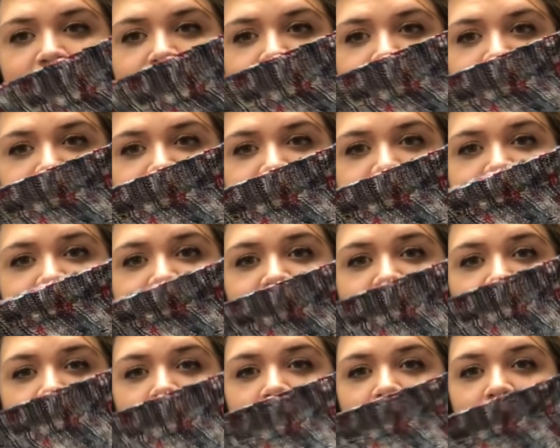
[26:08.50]
So these
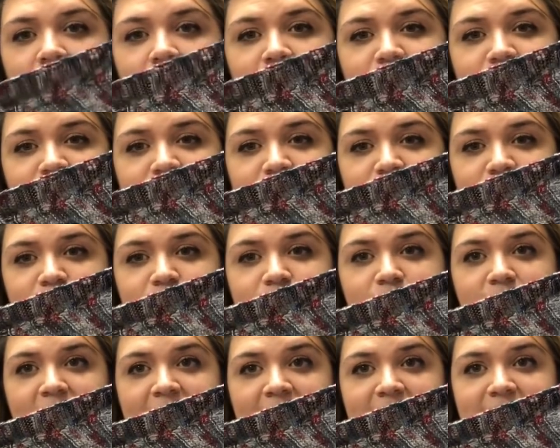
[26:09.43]
are all just
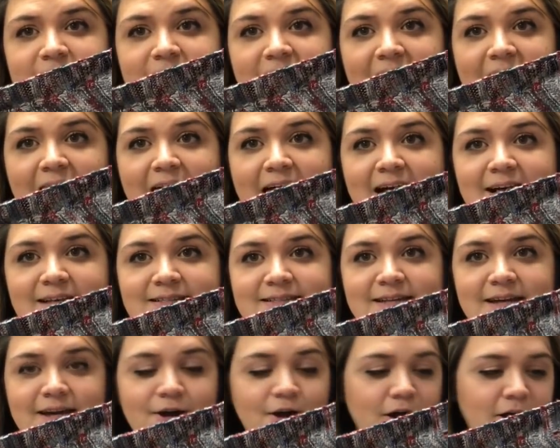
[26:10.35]

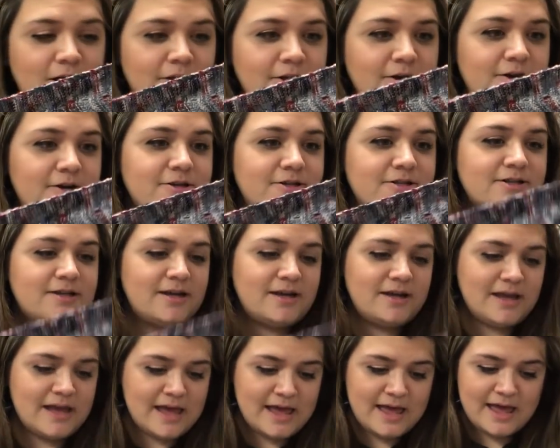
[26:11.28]
fantastic colors.
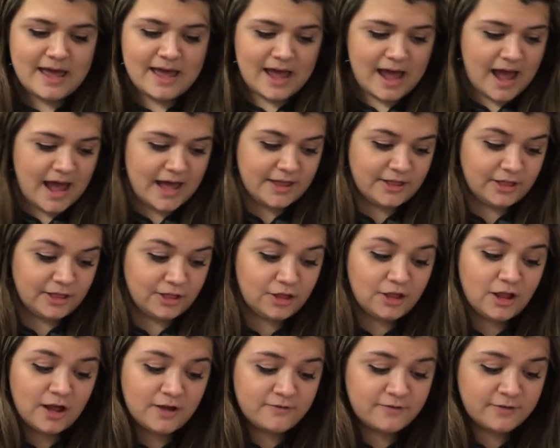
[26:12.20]
I
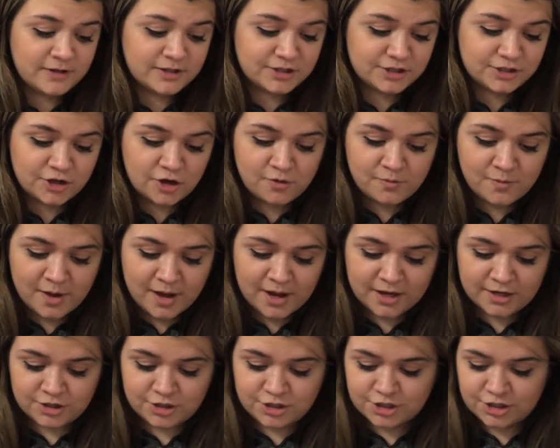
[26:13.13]
love it so
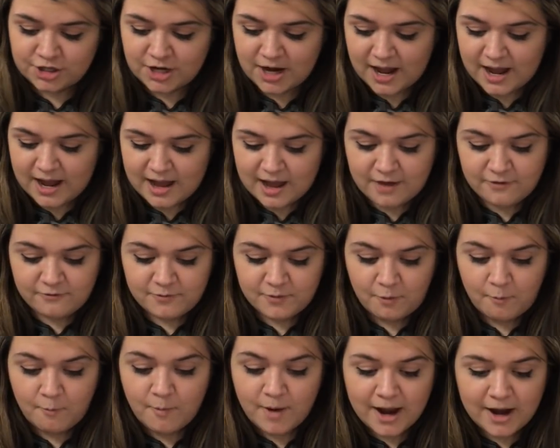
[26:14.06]
much. I've
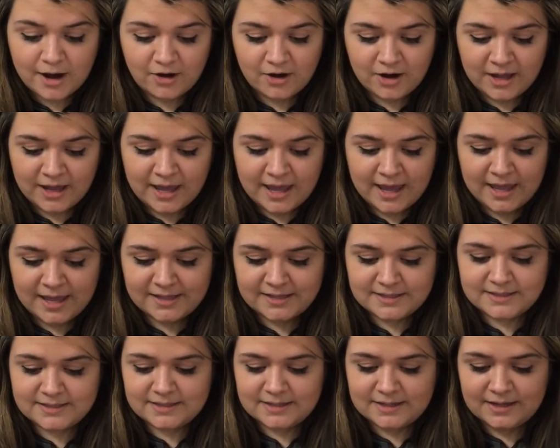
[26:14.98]
been wearing
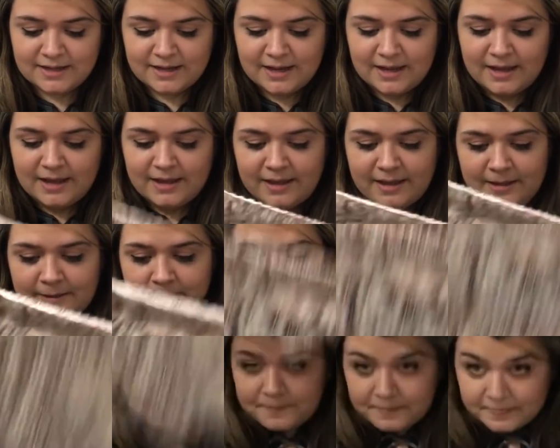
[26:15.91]
it.
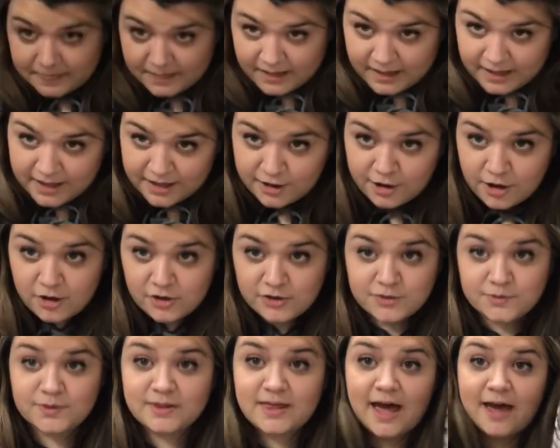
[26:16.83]
It
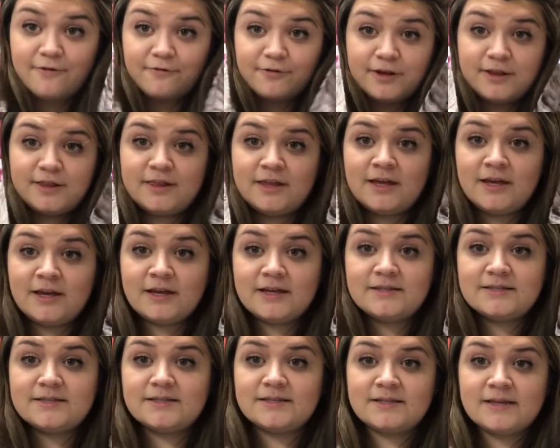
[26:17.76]
goes with everything
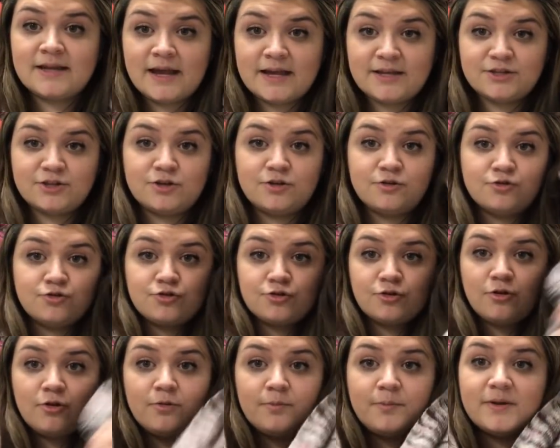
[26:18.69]
because it's a nice
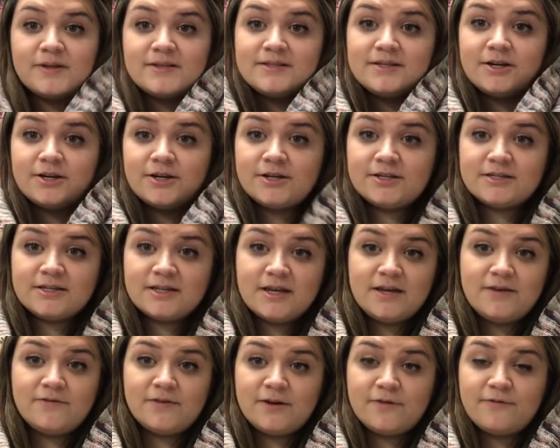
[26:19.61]
neutral. But seriously,
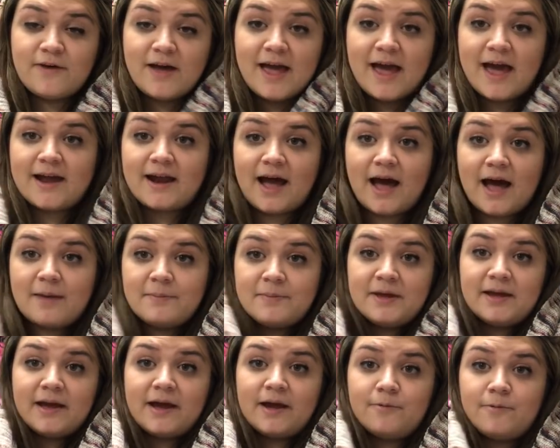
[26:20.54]
even if I had a hot
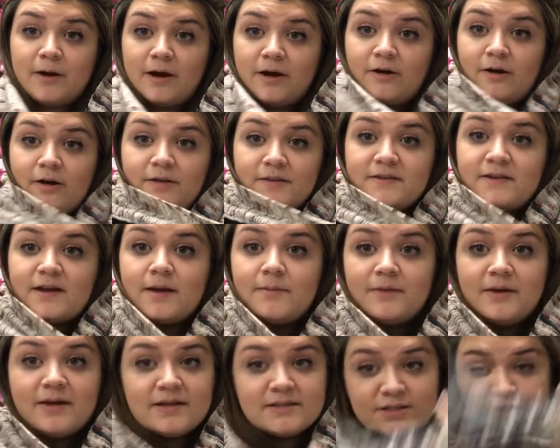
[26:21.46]
pink, I'd wear it all the time
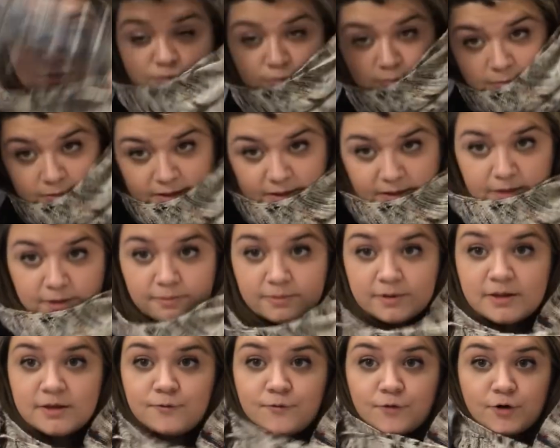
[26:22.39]
because it's really,
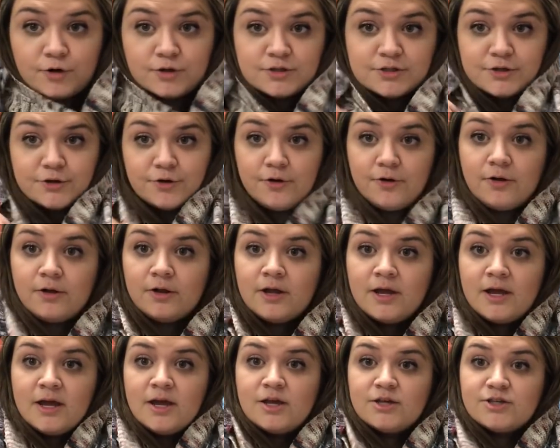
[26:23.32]
really versatile.
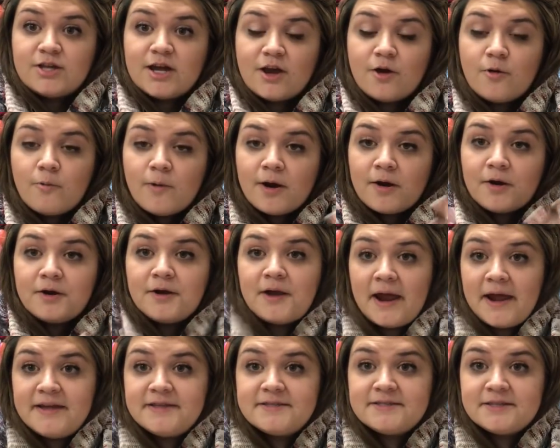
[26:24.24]
So I could wear it
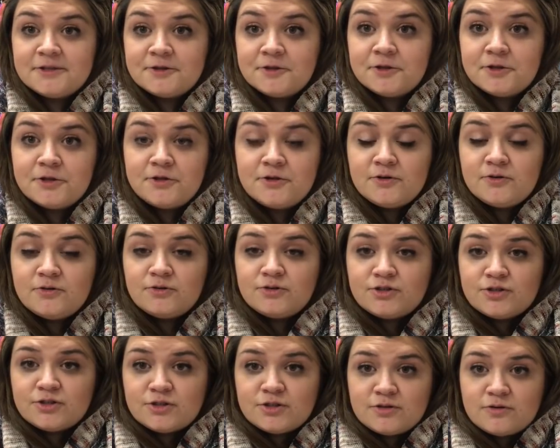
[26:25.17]
nice and
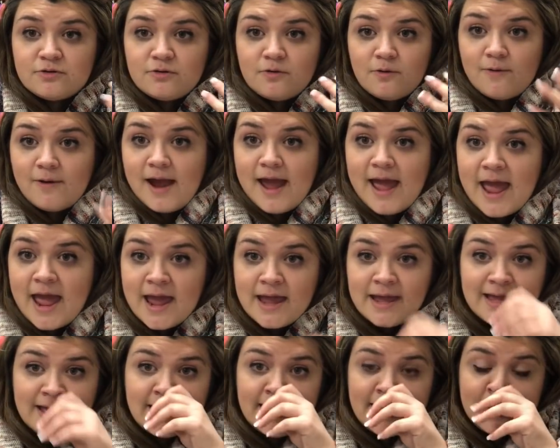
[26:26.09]
loose or
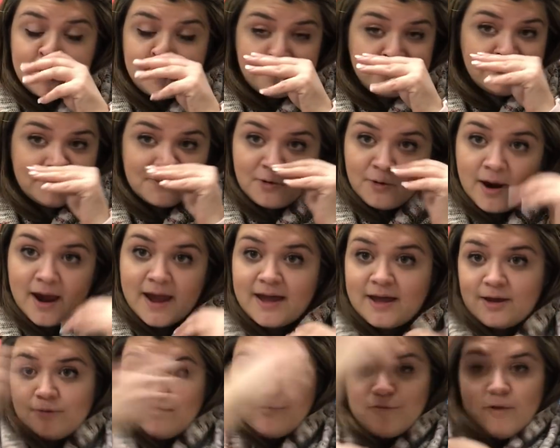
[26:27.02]
hanging, or I
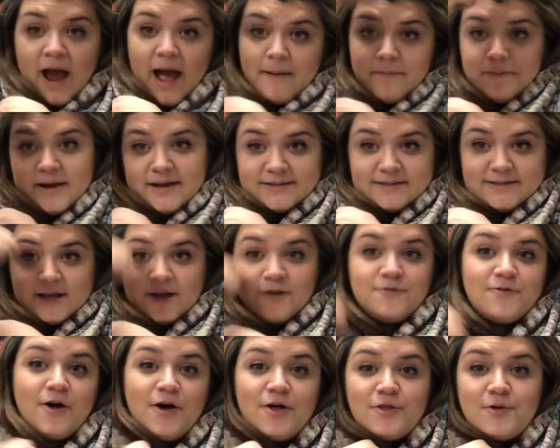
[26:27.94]
could wrap
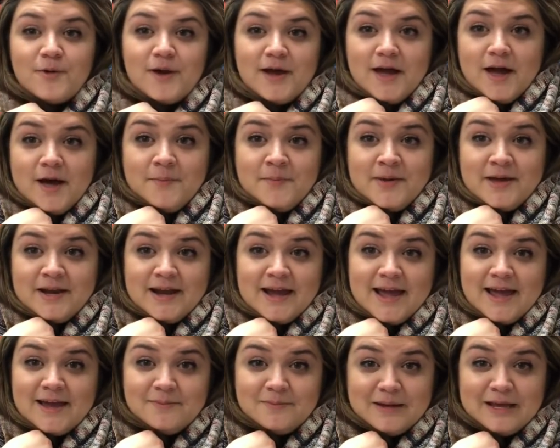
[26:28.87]
myself all the way up in
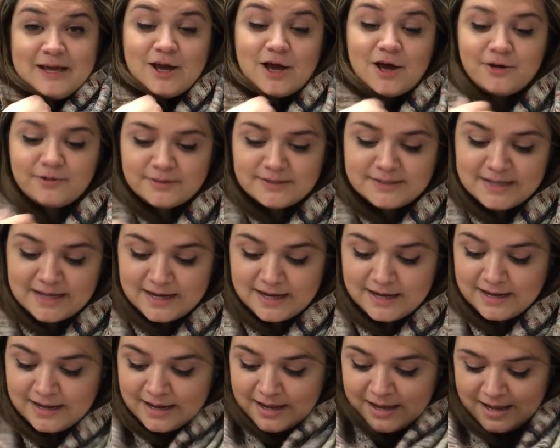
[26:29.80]
it and be
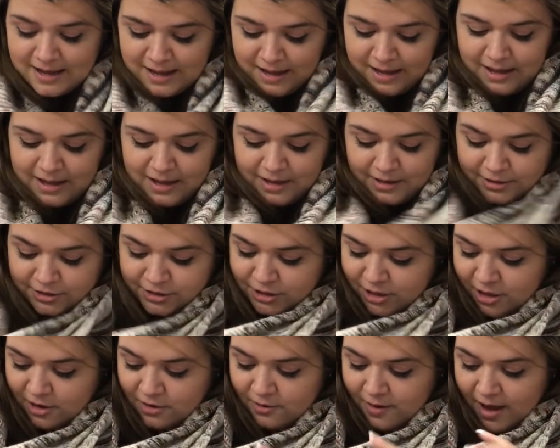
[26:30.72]
cozy.
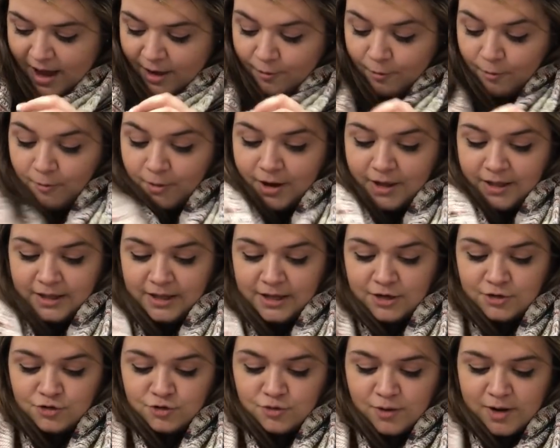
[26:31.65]
So I really
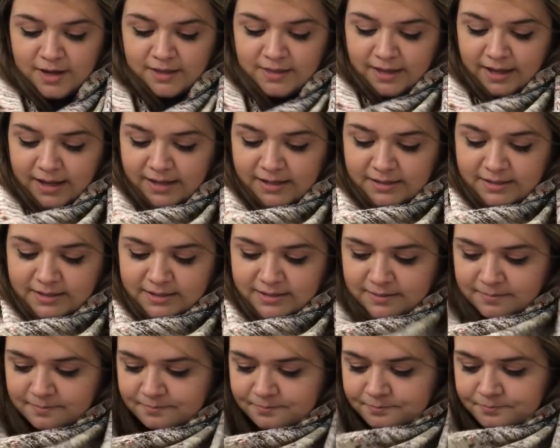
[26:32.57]
enjoyed this.